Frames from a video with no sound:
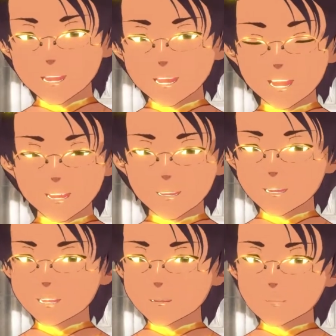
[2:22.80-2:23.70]
It's
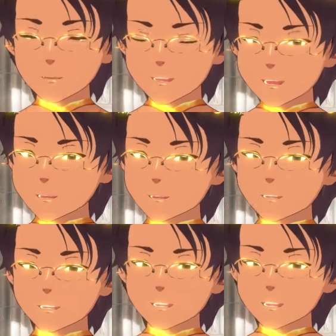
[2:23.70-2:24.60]
nothing but
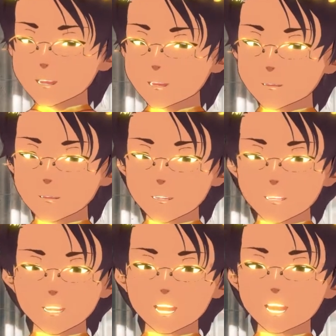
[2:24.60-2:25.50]
hundreds and hundreds
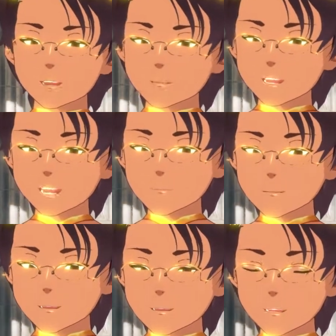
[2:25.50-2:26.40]
of
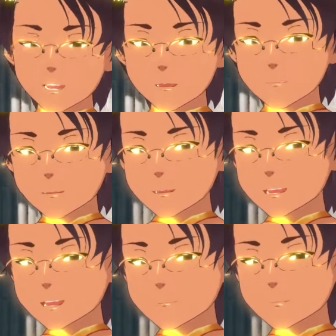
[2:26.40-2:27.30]
comments, all with the
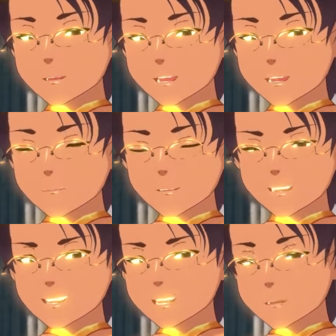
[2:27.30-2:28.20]
same thing, which
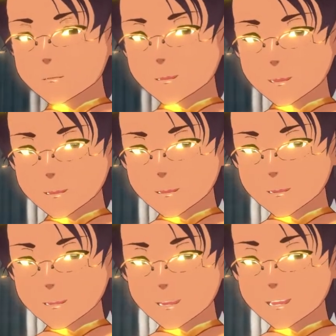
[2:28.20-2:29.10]
is their links,
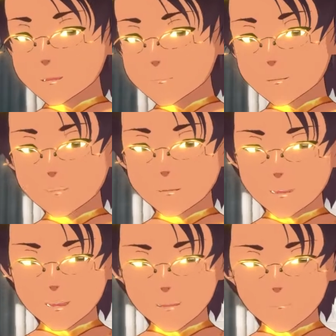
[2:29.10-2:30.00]
because that's how we treat
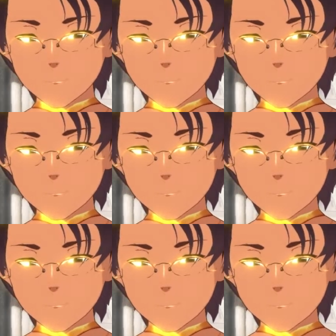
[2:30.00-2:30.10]
them.